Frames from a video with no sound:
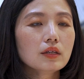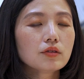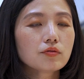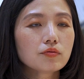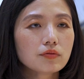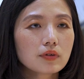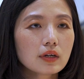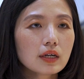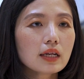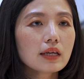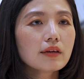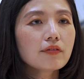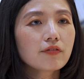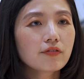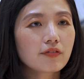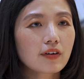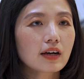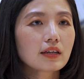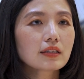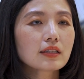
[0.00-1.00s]
It's really
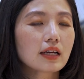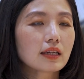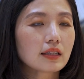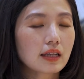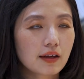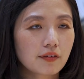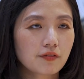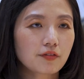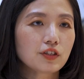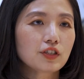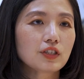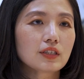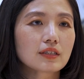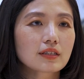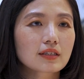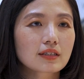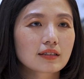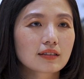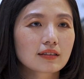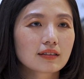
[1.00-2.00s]
fast and
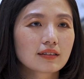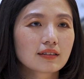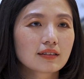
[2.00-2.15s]
efficient.